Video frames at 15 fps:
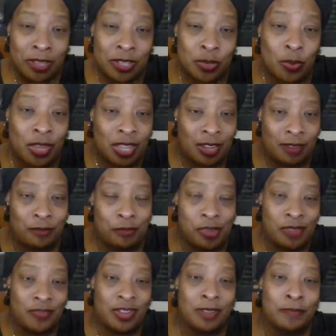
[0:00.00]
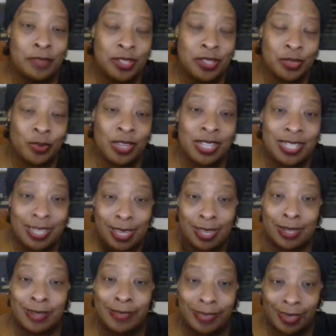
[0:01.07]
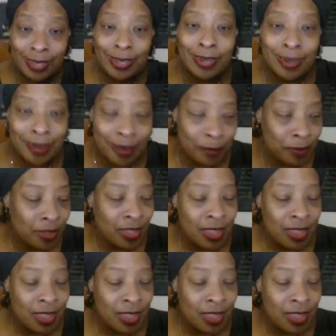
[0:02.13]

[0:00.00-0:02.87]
between to kind of thicken it up.